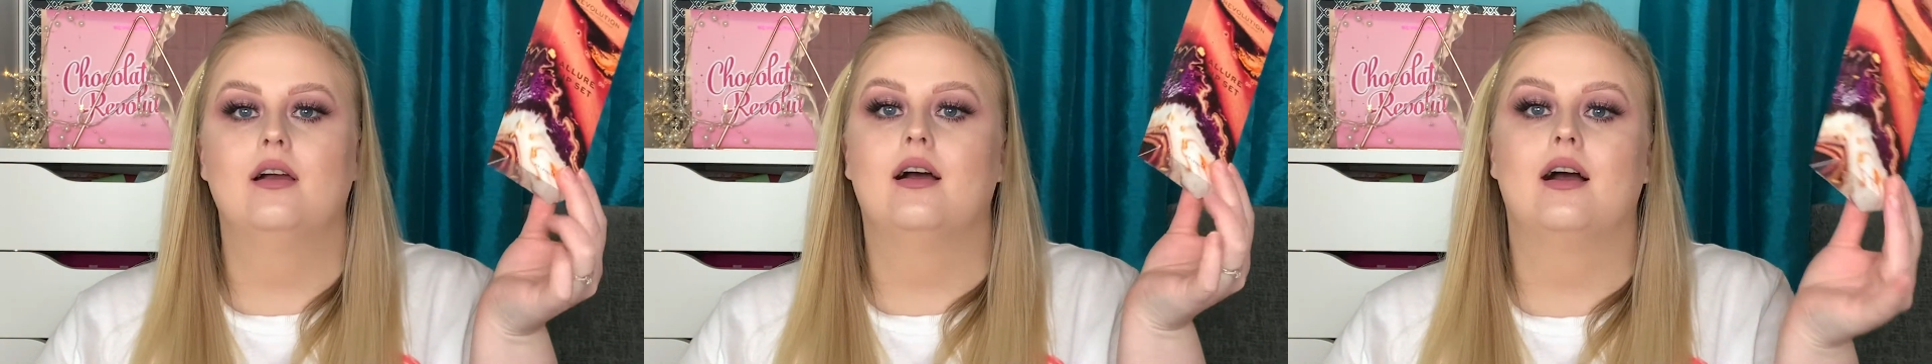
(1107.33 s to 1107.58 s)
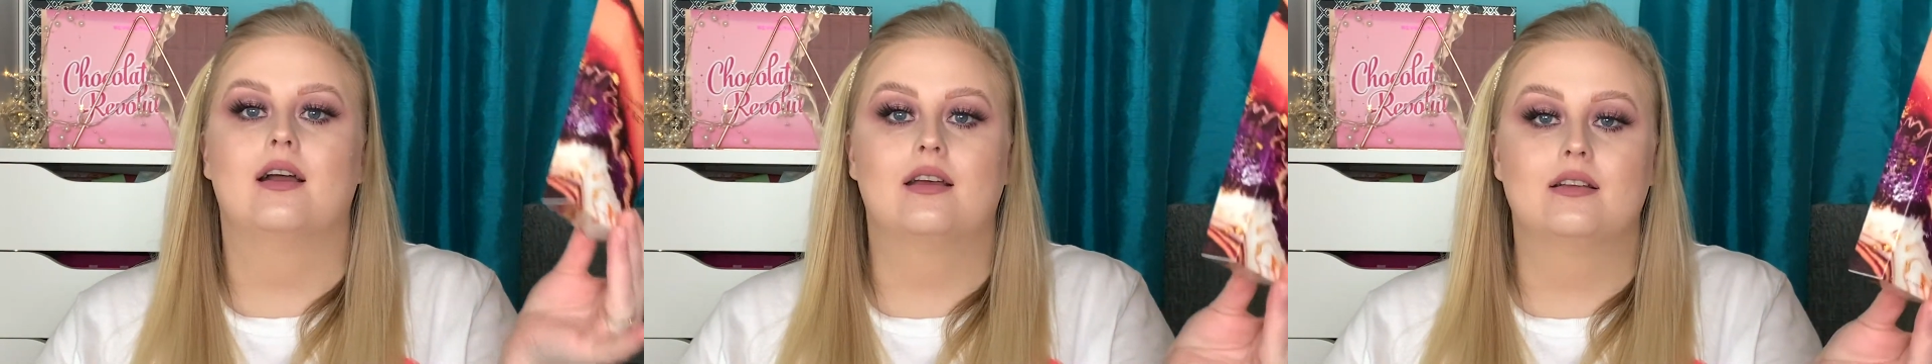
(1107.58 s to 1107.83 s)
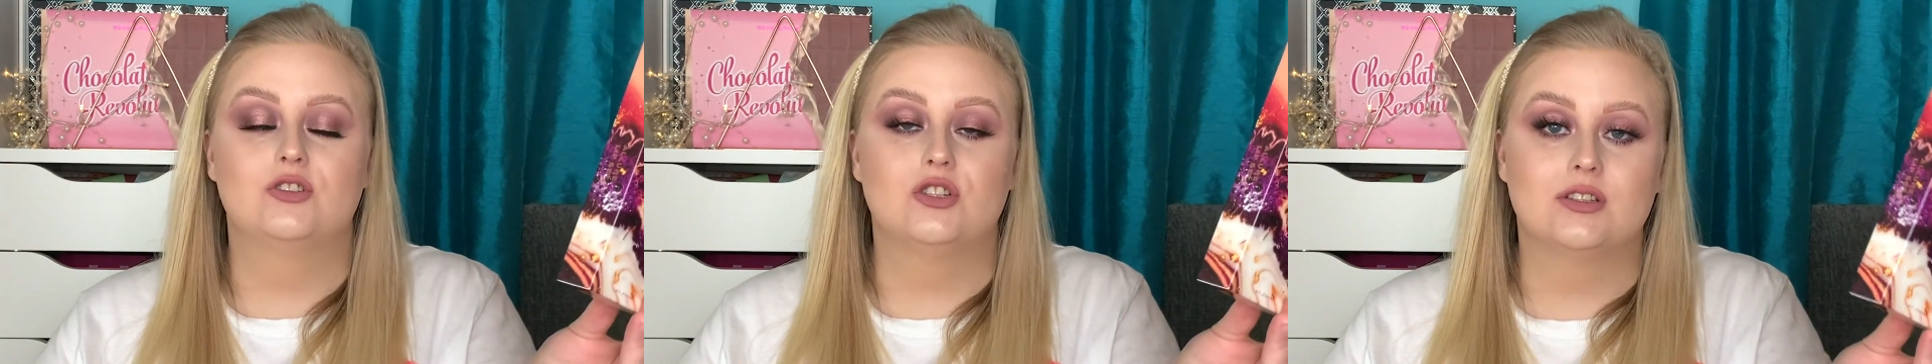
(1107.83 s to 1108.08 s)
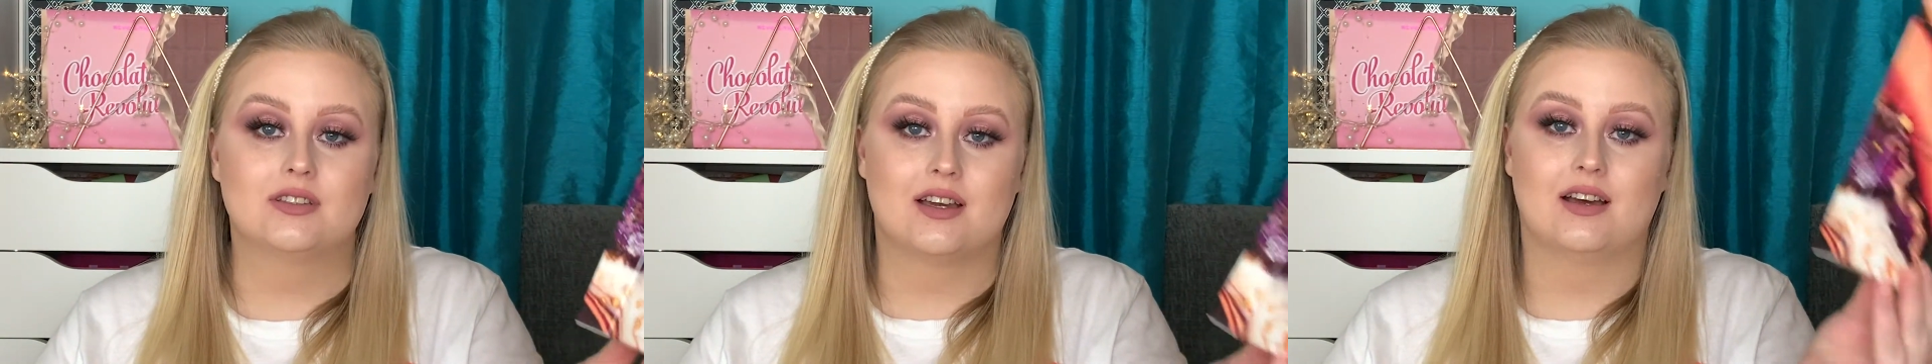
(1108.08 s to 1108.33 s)
I
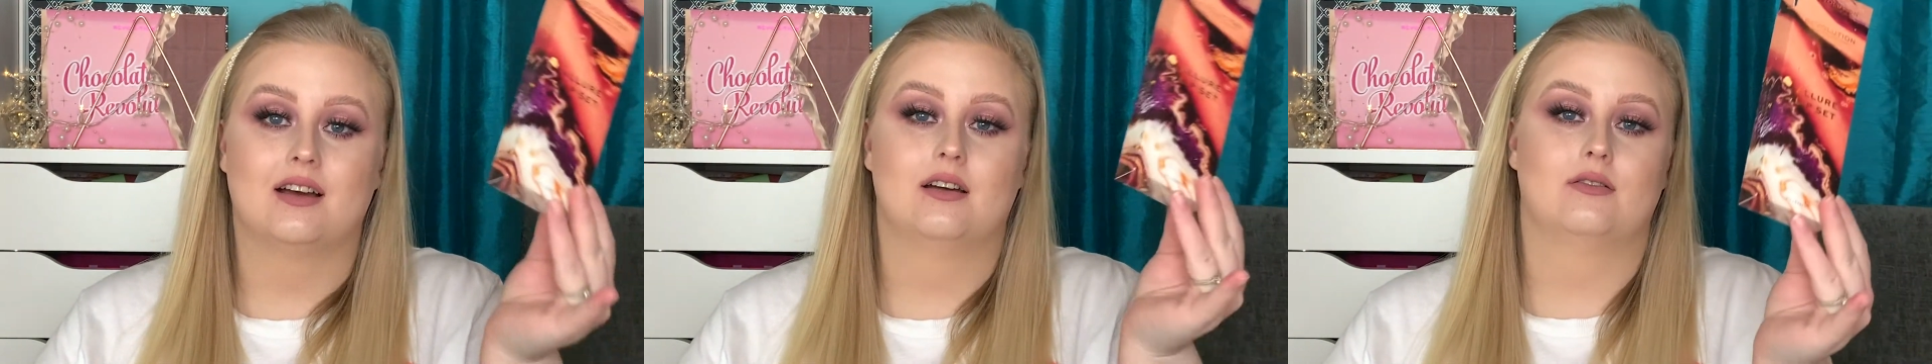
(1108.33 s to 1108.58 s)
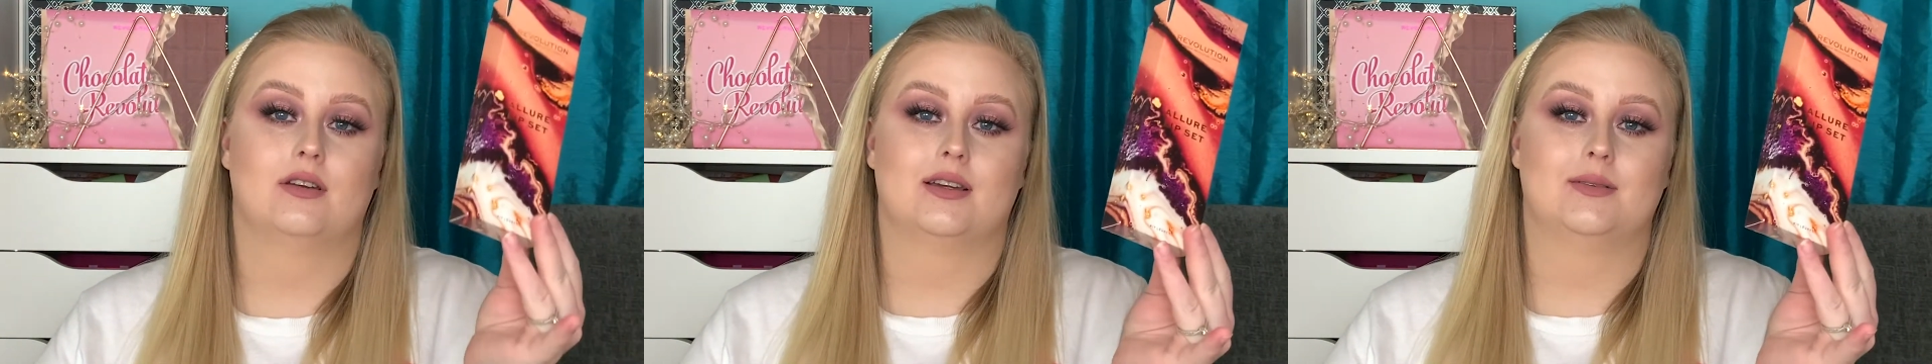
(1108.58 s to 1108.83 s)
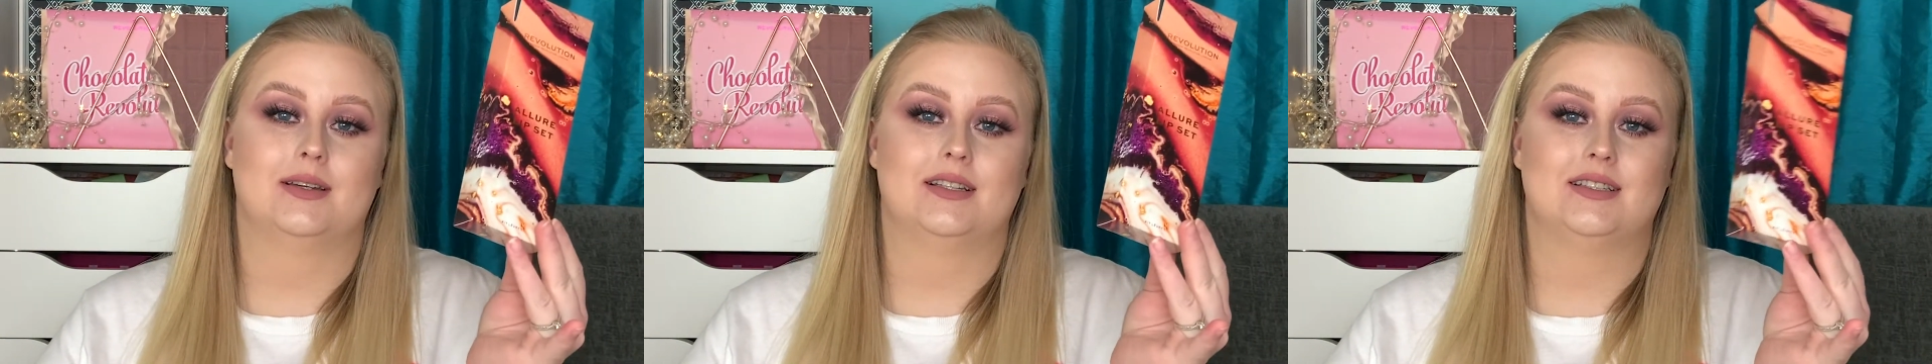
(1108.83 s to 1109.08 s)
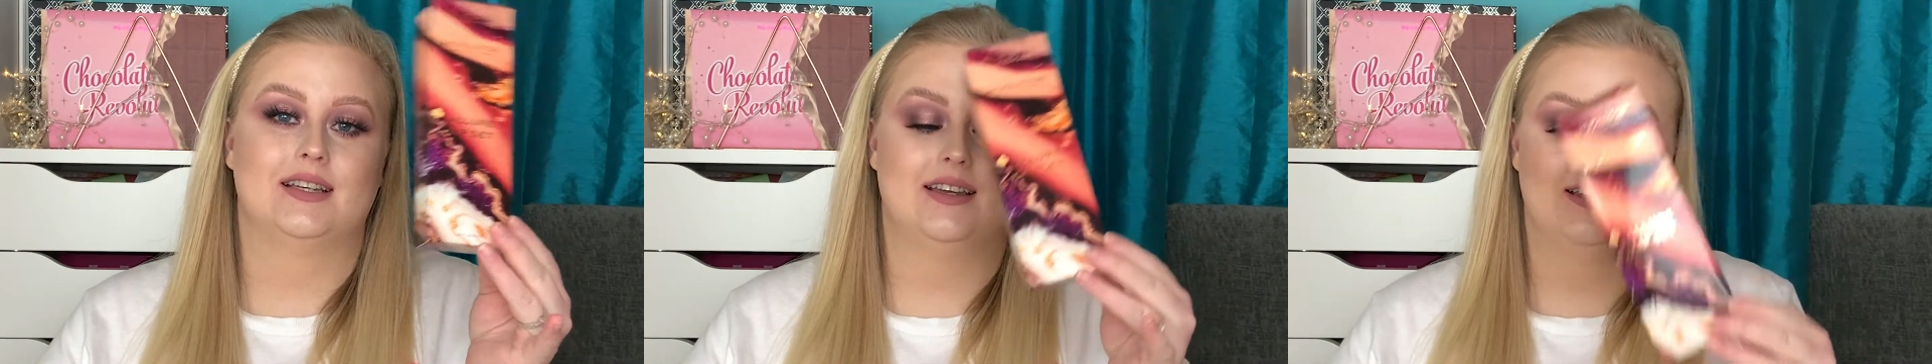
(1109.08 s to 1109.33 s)
just can't
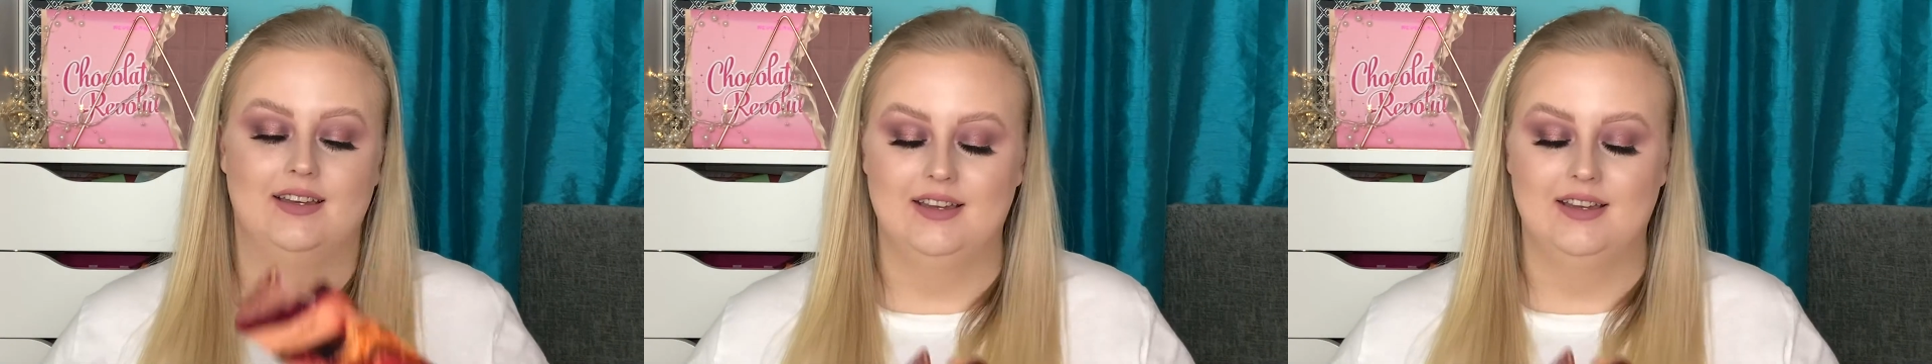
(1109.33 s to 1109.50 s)
recommend it.